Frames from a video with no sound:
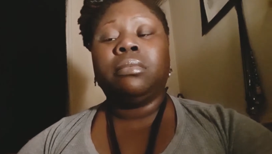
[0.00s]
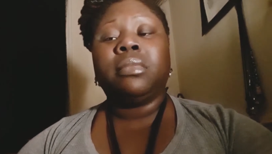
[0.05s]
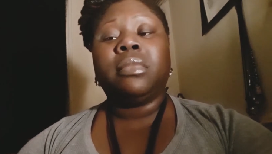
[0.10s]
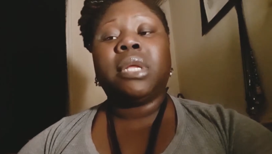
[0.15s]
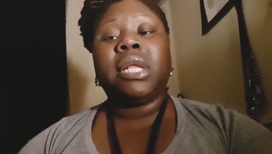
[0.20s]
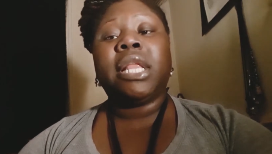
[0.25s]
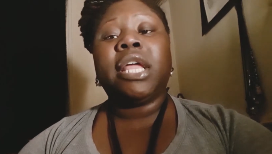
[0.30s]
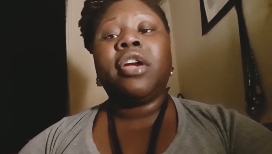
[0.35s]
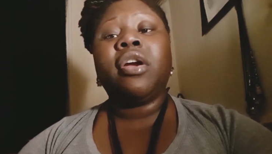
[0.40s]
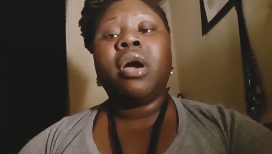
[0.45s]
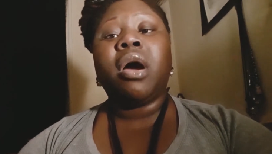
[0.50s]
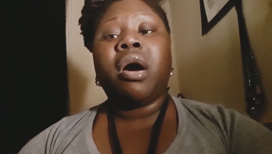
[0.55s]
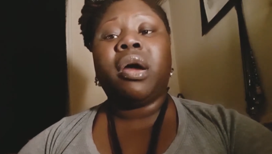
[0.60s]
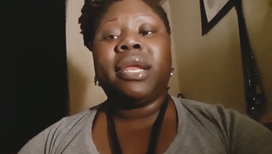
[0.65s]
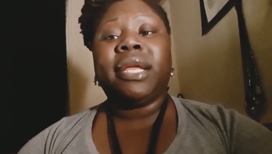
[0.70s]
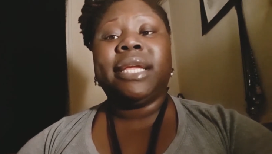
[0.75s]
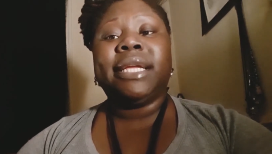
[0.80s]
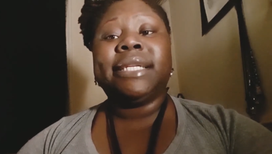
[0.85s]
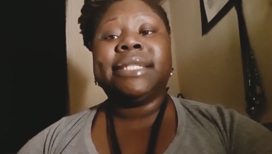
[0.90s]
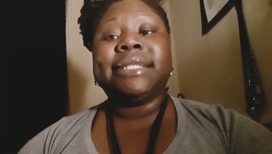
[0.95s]

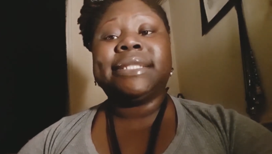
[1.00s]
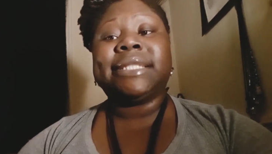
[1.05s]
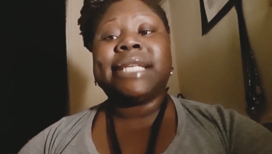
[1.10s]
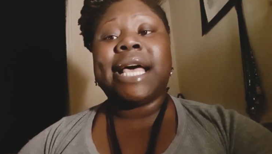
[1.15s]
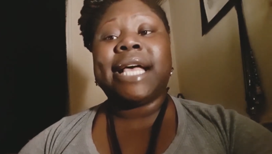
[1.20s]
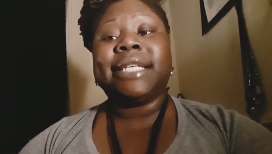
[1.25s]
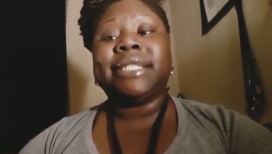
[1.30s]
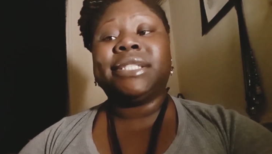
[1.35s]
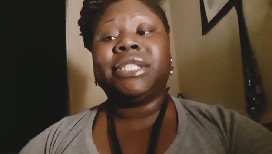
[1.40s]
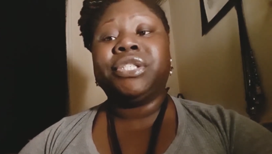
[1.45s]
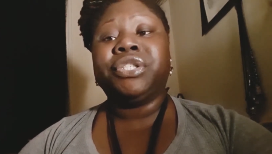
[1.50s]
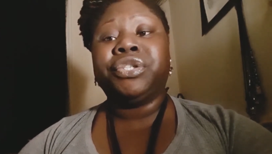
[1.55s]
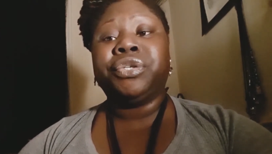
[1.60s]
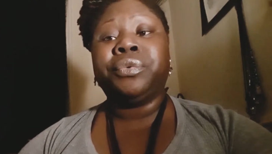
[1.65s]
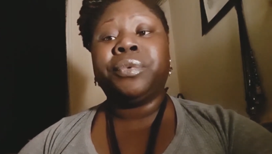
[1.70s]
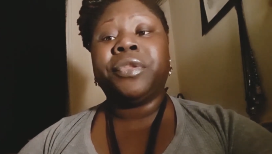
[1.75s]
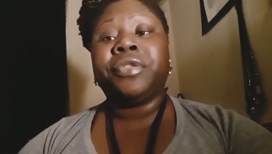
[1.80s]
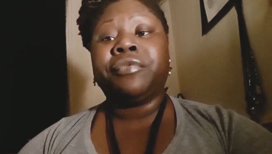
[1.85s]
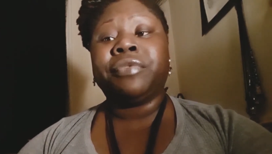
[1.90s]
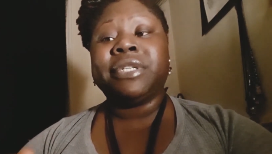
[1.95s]
Clairaudience has to do
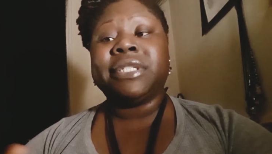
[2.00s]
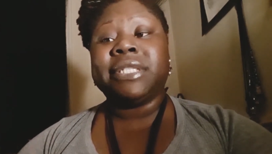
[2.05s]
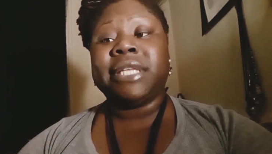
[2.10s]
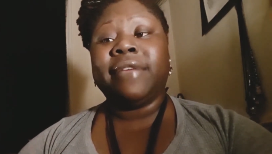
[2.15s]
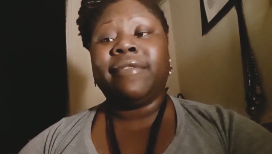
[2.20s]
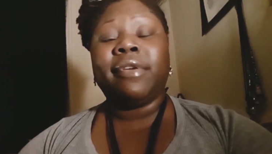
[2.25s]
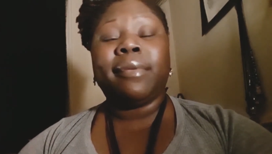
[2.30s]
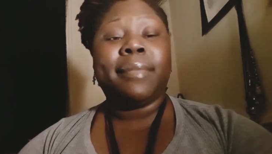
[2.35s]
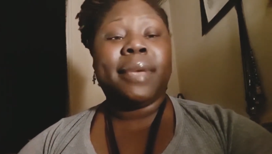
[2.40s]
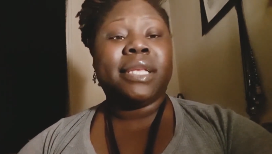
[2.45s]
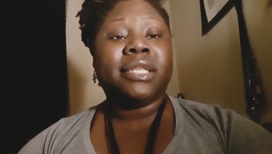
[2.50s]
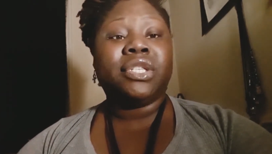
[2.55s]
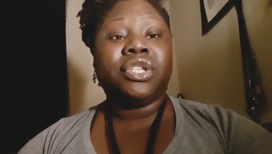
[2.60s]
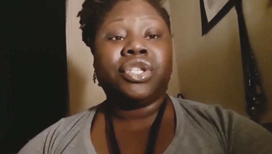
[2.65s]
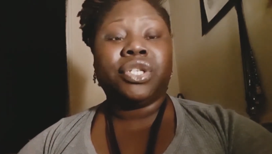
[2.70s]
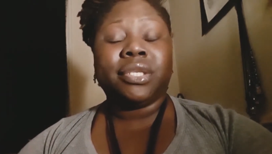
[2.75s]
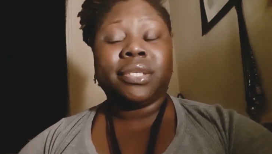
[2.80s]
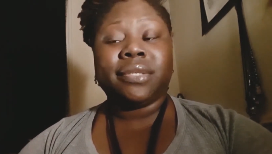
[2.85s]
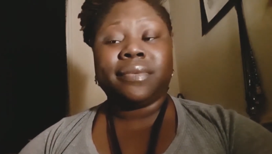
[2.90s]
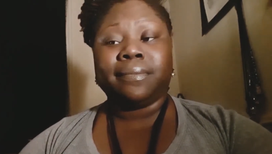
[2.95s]
with receiving
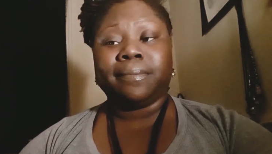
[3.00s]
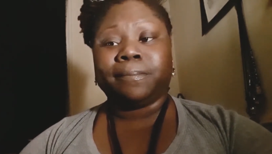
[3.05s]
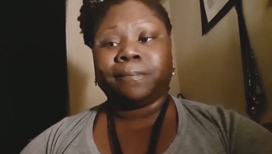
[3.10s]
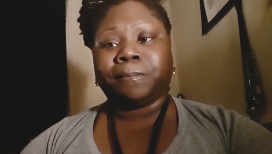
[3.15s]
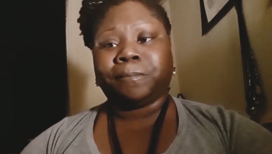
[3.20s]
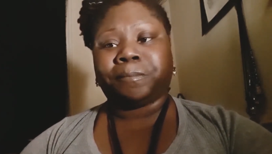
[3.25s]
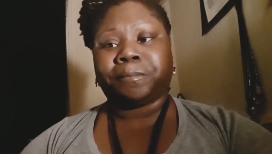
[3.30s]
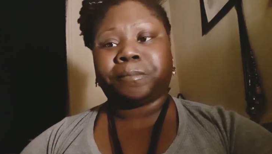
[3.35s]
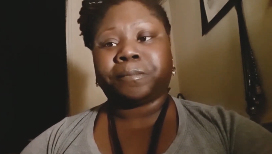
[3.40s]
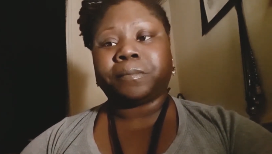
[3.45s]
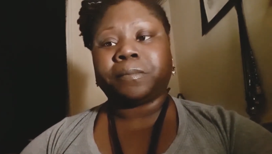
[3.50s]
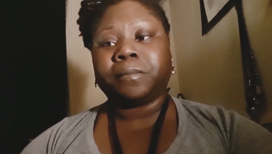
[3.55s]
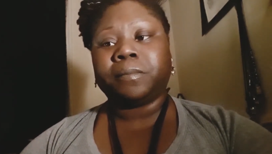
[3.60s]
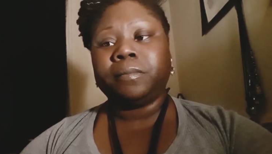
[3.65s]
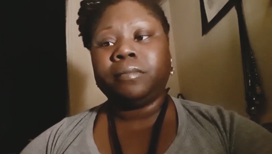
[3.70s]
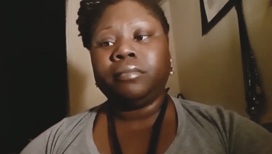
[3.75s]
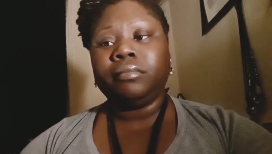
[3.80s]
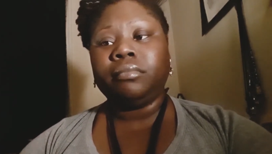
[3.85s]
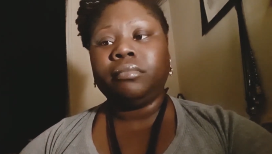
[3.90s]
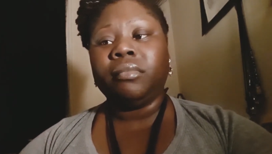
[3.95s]
messages
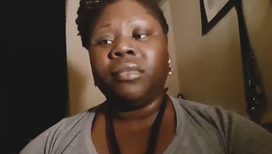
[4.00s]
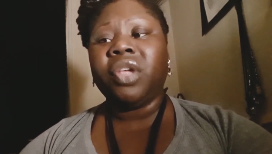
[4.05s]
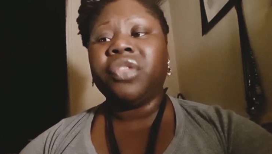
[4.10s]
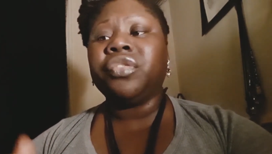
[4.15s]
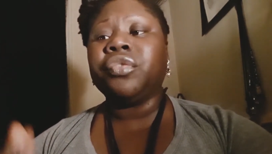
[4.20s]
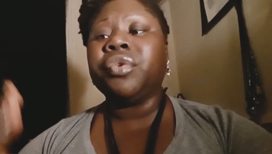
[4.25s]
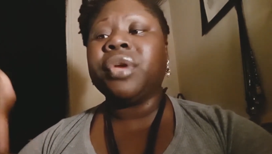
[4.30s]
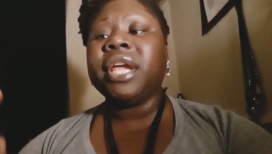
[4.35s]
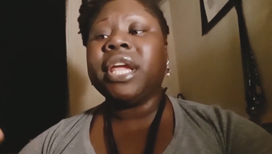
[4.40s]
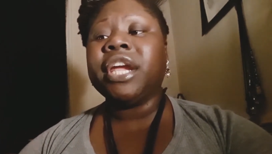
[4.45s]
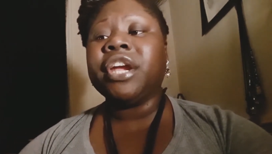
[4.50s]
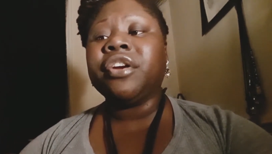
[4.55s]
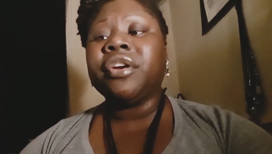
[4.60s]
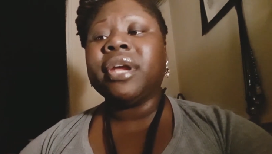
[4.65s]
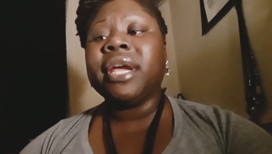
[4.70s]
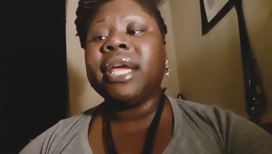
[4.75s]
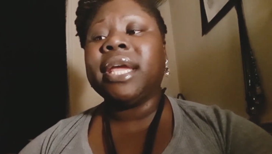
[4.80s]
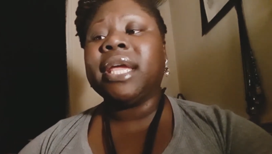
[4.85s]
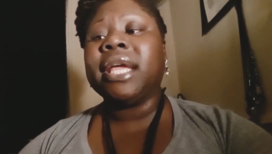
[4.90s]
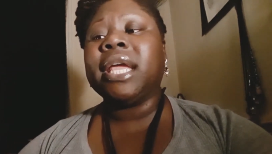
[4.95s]
through
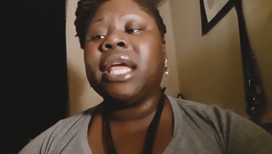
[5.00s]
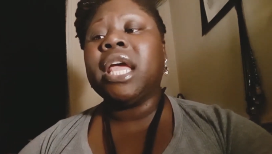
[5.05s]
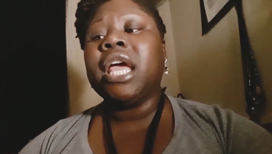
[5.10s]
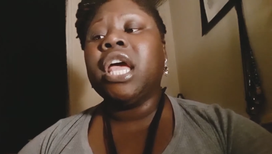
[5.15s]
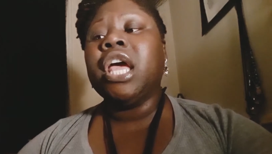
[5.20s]
hearing.